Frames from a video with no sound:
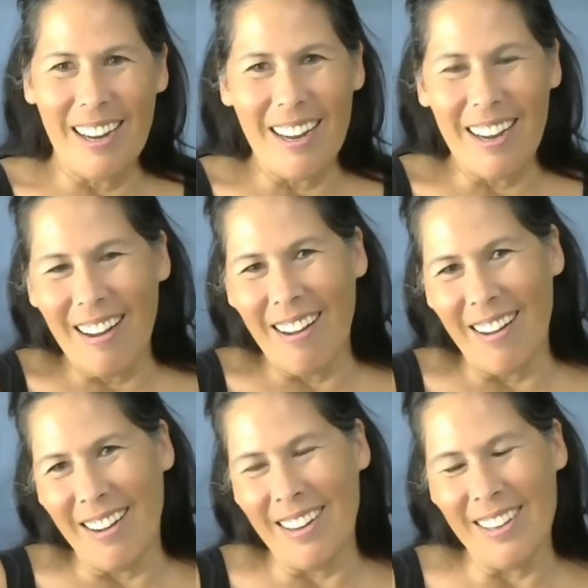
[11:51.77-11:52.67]

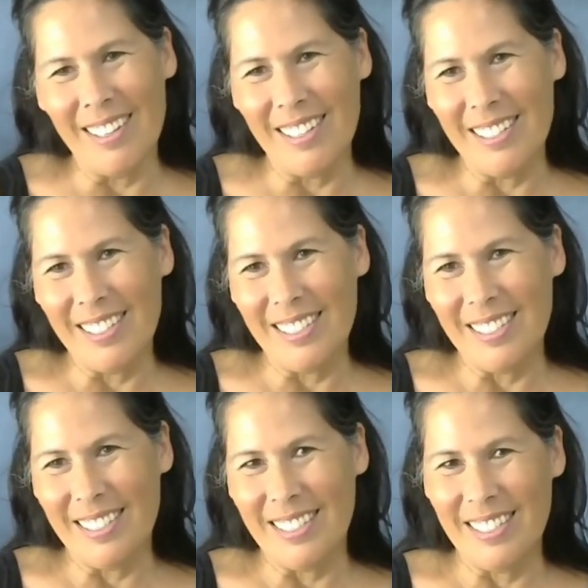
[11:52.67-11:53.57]

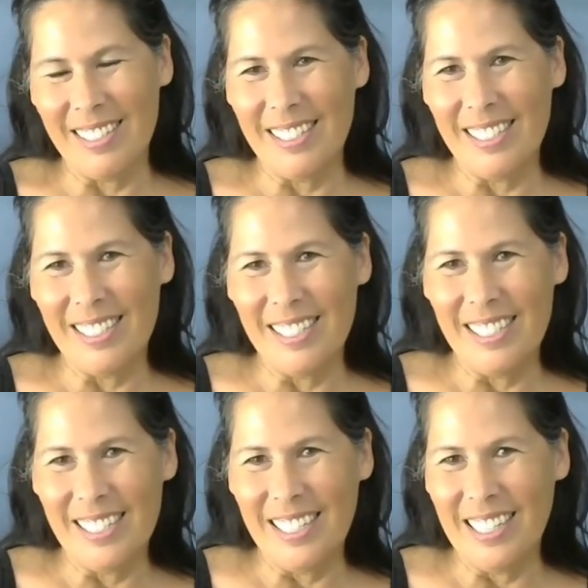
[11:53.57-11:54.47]

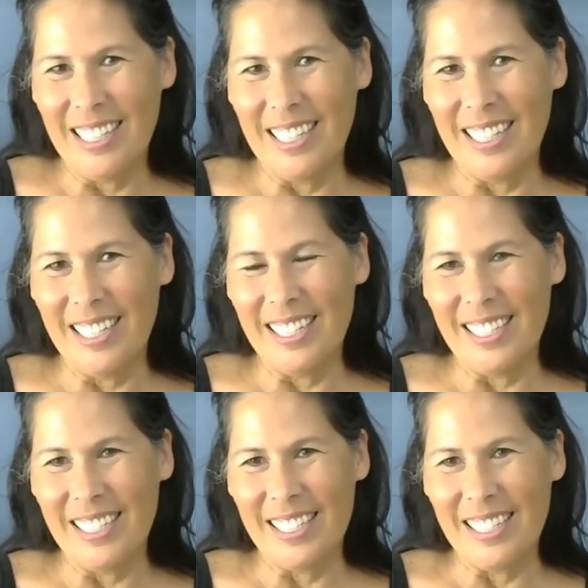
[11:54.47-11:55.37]

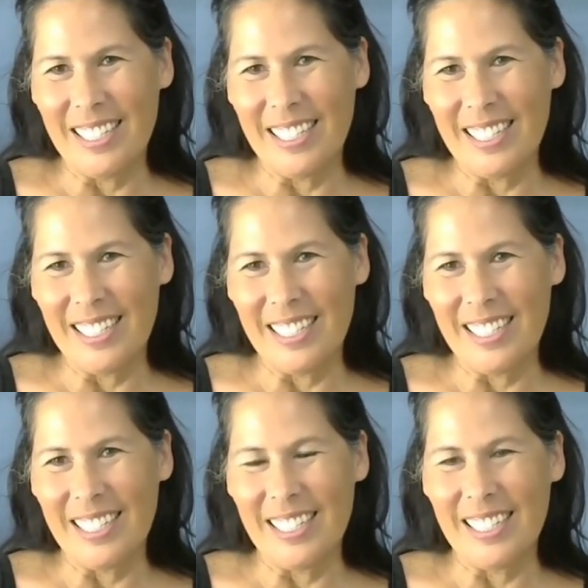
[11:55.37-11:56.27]

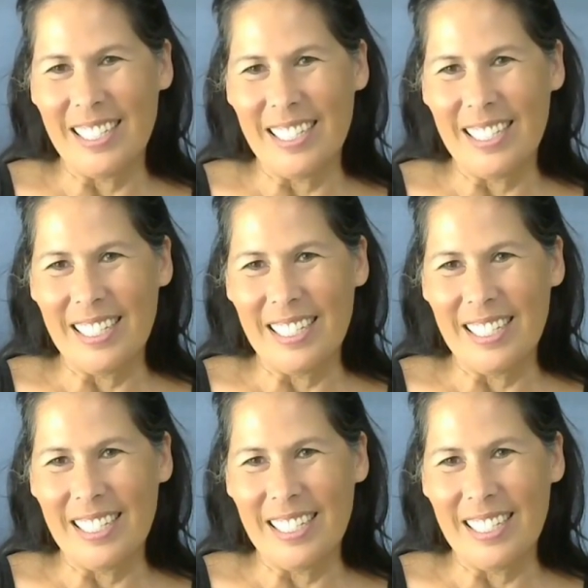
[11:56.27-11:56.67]
(silent)